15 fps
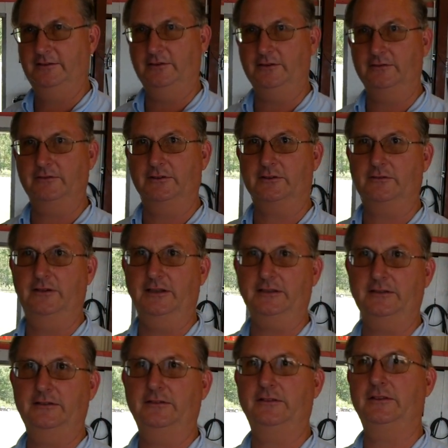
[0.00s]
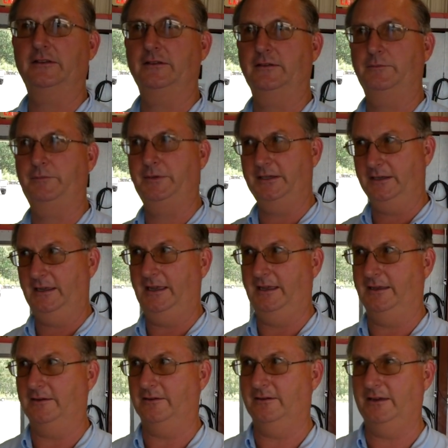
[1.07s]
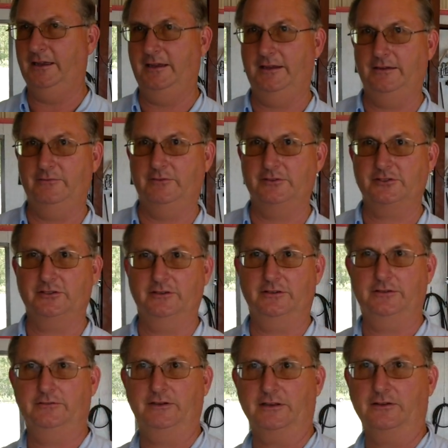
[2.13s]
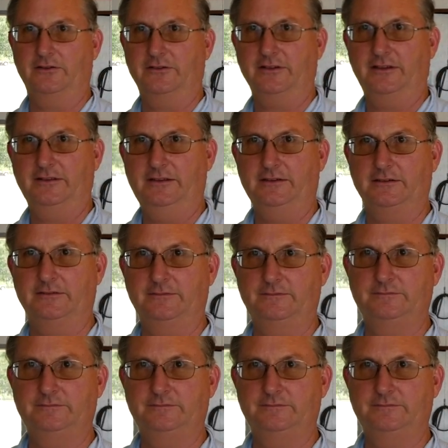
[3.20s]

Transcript: door real quick to the big hangar and we'll show you what goes on there.